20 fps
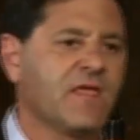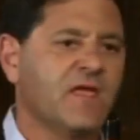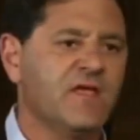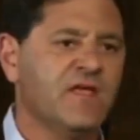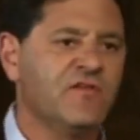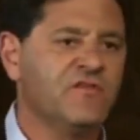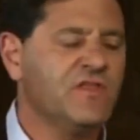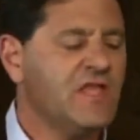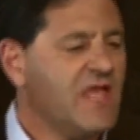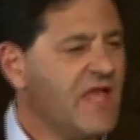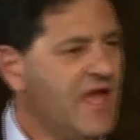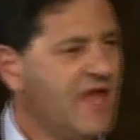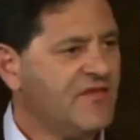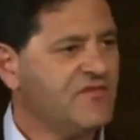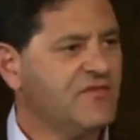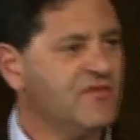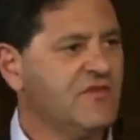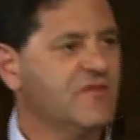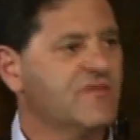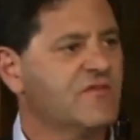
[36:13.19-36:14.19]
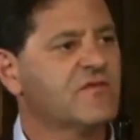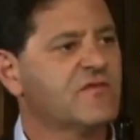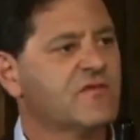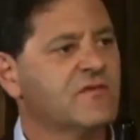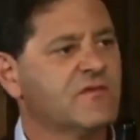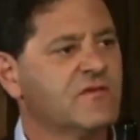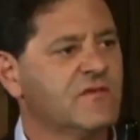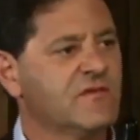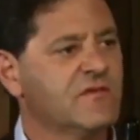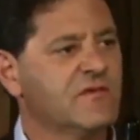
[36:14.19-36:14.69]
is the essence
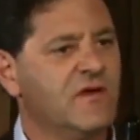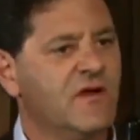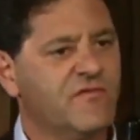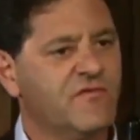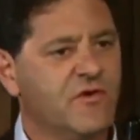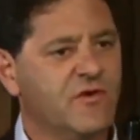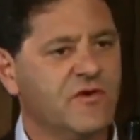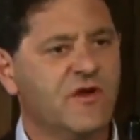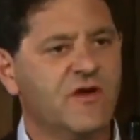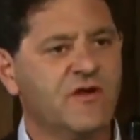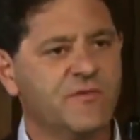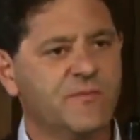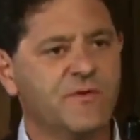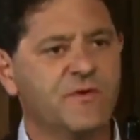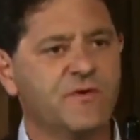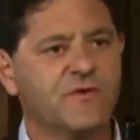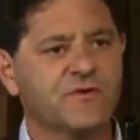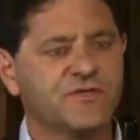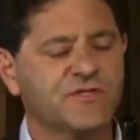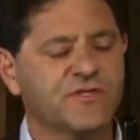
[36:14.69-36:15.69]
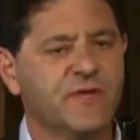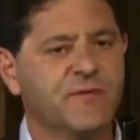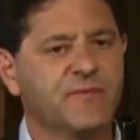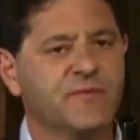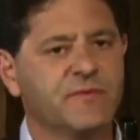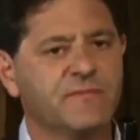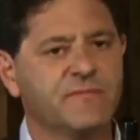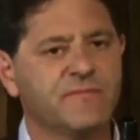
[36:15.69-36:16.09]
of good entrepreneurship.